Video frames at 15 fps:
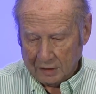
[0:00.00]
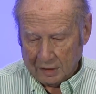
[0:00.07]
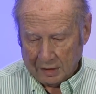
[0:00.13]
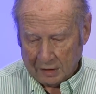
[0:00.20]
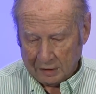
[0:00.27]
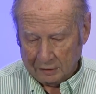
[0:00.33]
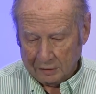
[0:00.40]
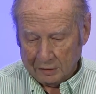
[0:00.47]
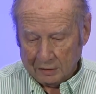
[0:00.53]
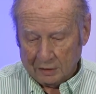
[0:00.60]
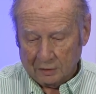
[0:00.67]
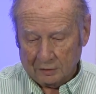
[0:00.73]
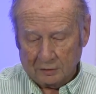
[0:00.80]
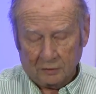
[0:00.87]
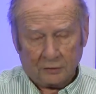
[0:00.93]
And
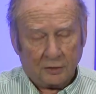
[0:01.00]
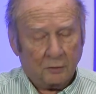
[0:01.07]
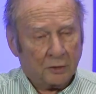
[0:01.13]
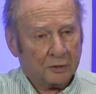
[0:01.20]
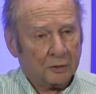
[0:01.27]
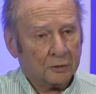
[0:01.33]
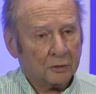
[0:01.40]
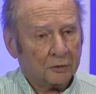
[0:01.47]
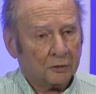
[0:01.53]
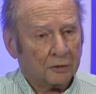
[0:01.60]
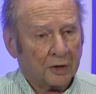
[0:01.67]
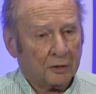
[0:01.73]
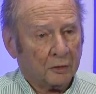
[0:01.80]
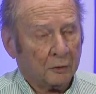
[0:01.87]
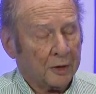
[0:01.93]
here you see what it looks
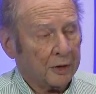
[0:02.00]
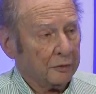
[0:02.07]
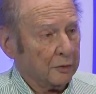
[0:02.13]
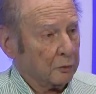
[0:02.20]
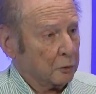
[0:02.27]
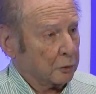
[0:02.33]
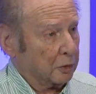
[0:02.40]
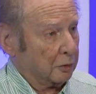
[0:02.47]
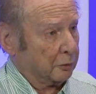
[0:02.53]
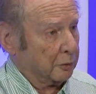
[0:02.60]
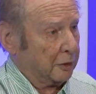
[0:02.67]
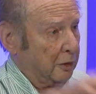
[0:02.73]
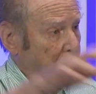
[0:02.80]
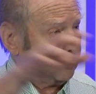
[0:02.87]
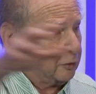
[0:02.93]
like around the world. We're
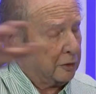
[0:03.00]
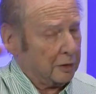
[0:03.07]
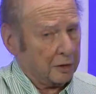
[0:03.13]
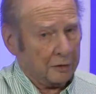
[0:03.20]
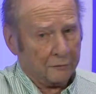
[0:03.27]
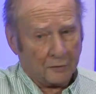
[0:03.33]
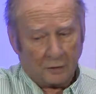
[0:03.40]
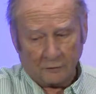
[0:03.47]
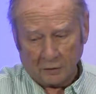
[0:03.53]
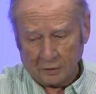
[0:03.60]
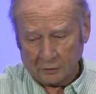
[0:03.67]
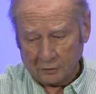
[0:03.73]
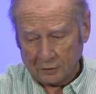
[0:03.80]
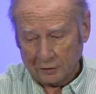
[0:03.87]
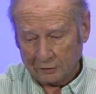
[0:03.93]
in 185
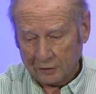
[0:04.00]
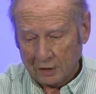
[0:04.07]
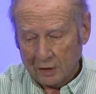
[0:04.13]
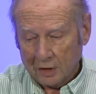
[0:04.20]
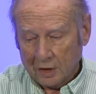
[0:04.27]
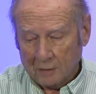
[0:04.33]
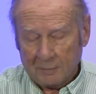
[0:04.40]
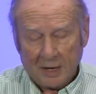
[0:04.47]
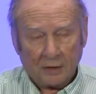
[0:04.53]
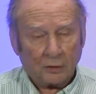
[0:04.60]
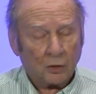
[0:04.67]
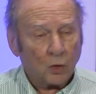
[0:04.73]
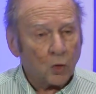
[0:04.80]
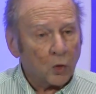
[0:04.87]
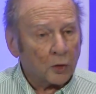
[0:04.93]
countries. About a
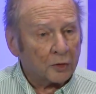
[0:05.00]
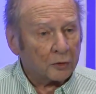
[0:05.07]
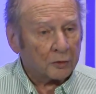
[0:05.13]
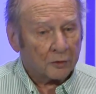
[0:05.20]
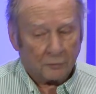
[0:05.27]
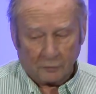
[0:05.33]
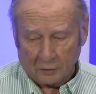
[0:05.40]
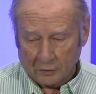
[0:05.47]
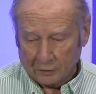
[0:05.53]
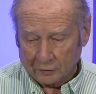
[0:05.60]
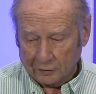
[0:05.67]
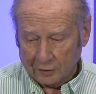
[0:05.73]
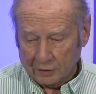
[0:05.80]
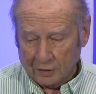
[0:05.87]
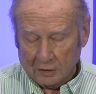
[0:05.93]
quarter of those
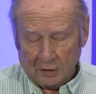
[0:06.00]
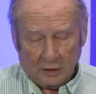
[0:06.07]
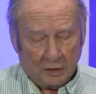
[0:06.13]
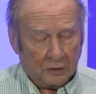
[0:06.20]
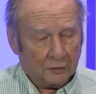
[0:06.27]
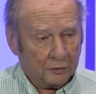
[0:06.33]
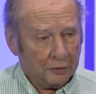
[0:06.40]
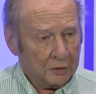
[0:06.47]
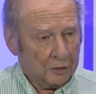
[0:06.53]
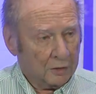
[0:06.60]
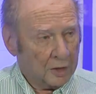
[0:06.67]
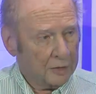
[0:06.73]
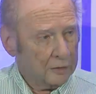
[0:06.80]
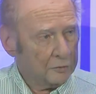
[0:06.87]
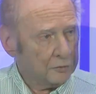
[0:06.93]
is the
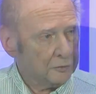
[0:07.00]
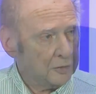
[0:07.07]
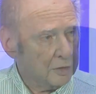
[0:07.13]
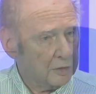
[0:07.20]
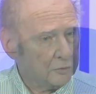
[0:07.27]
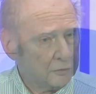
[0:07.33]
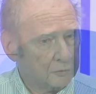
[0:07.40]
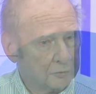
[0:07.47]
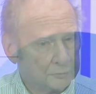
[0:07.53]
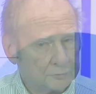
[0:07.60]
United States.